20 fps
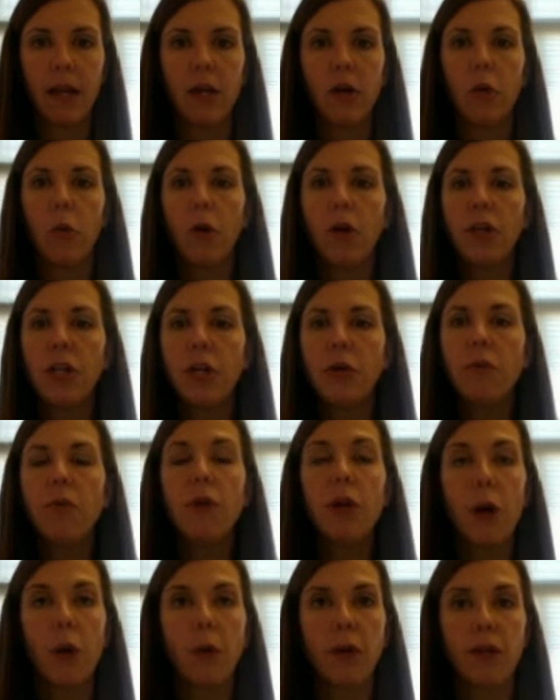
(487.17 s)
What do you
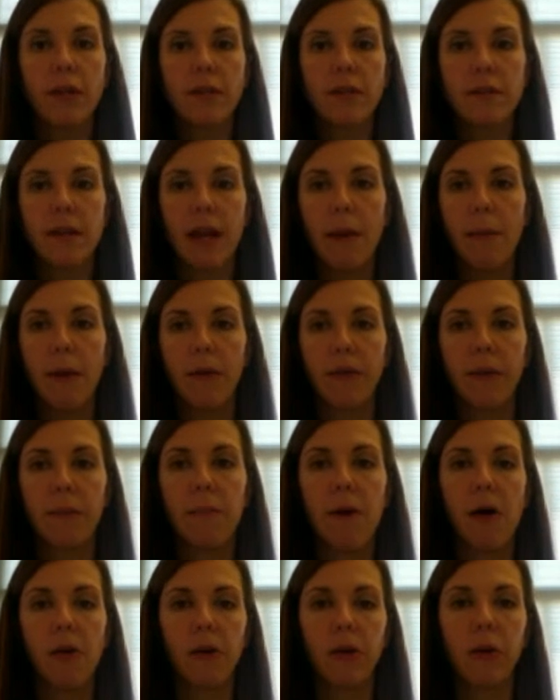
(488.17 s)
notice about the
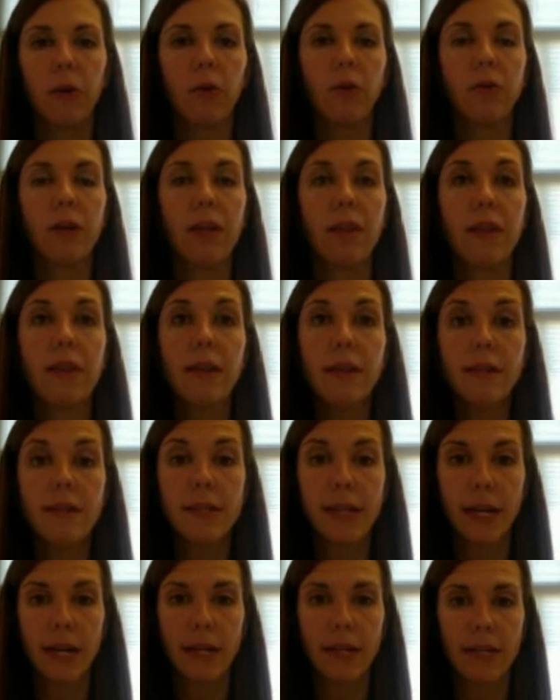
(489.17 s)
molecules in this
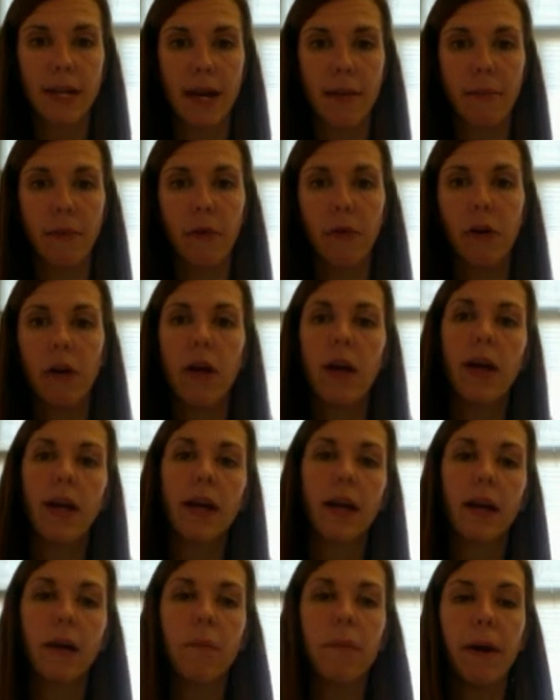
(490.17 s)
data table
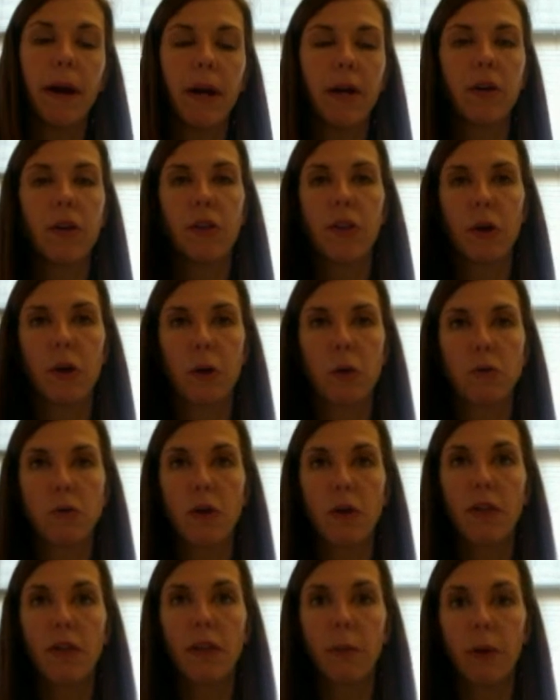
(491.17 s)
compared to those
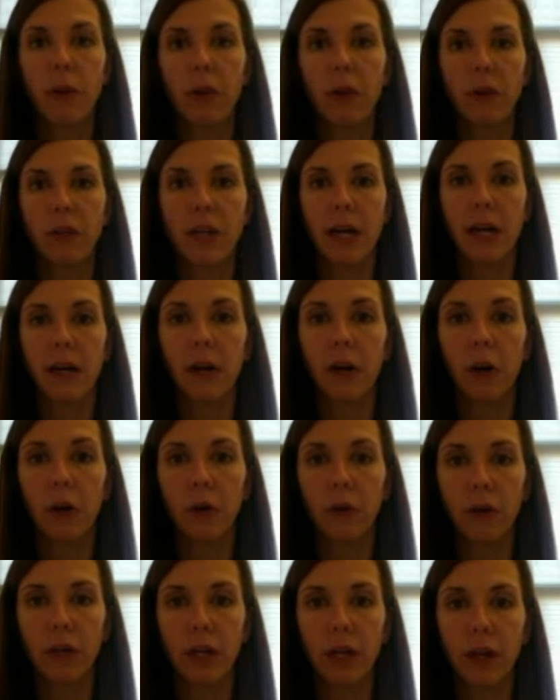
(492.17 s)
that we looked at
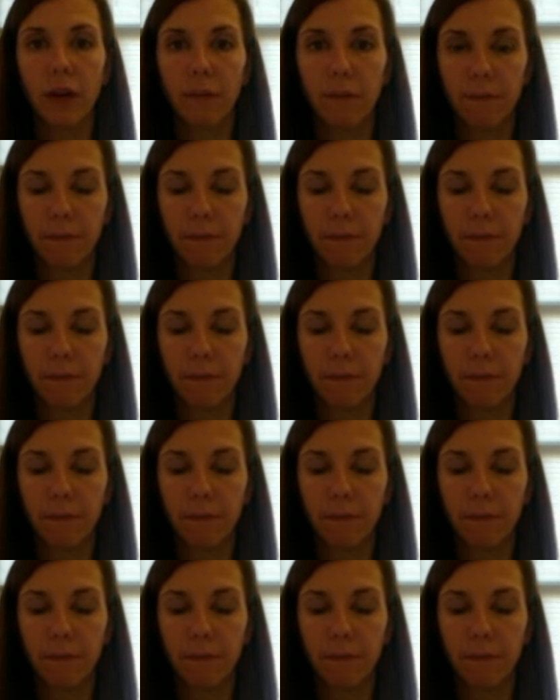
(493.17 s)
earlier?